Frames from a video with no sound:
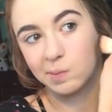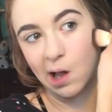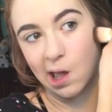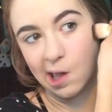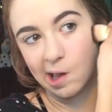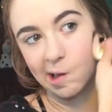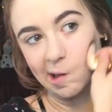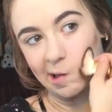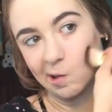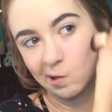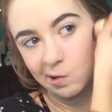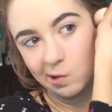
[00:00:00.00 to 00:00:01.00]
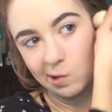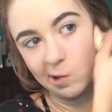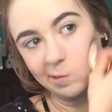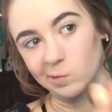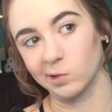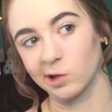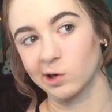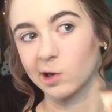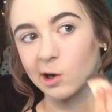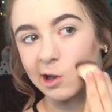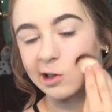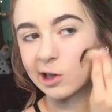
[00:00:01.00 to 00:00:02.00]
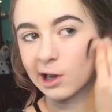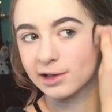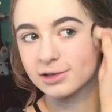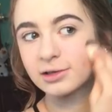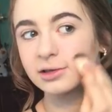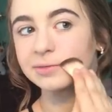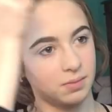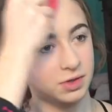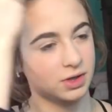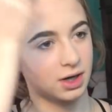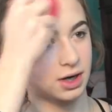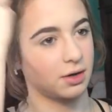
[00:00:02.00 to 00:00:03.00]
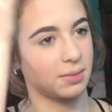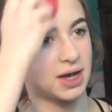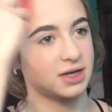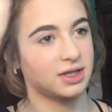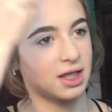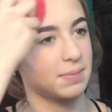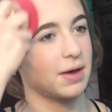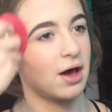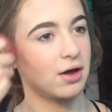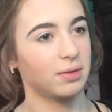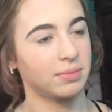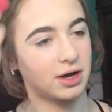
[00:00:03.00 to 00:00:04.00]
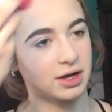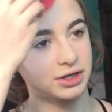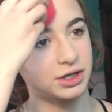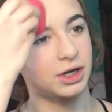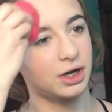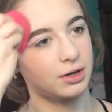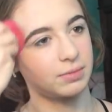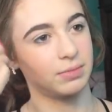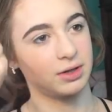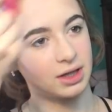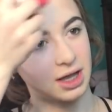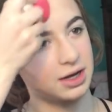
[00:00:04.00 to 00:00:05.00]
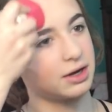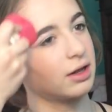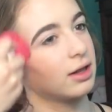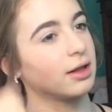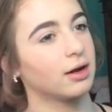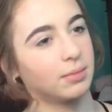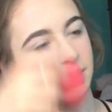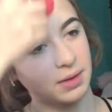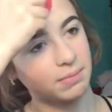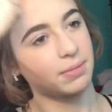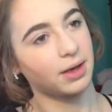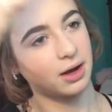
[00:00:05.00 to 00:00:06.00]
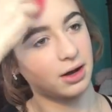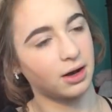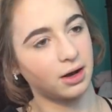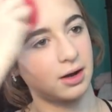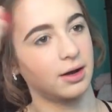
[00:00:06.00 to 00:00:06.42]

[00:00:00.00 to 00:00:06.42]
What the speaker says: but it will look good on the ice. Just gonna go back to that powder brush and blend a little bit better.